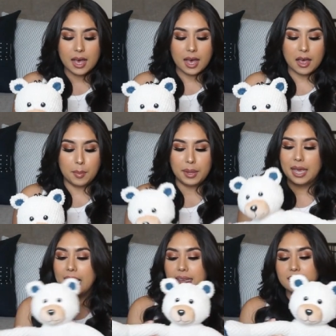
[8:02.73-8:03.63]
Um, and it
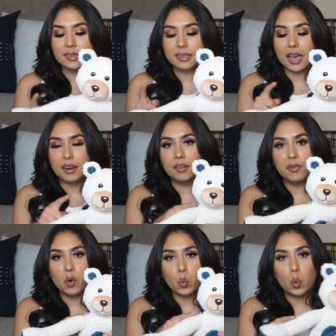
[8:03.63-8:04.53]
has this kind
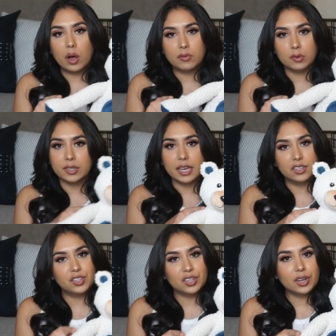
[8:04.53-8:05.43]
of waffle
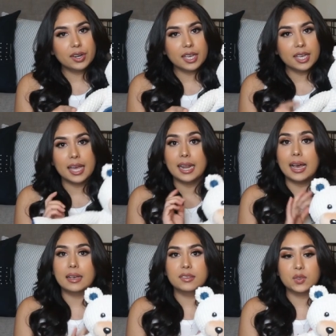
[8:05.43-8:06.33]
texture on it and it
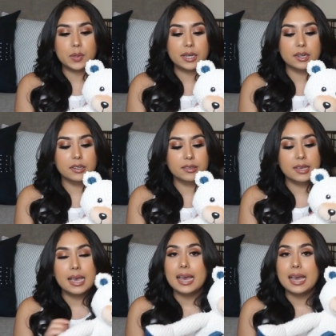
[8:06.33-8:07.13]
has squeakers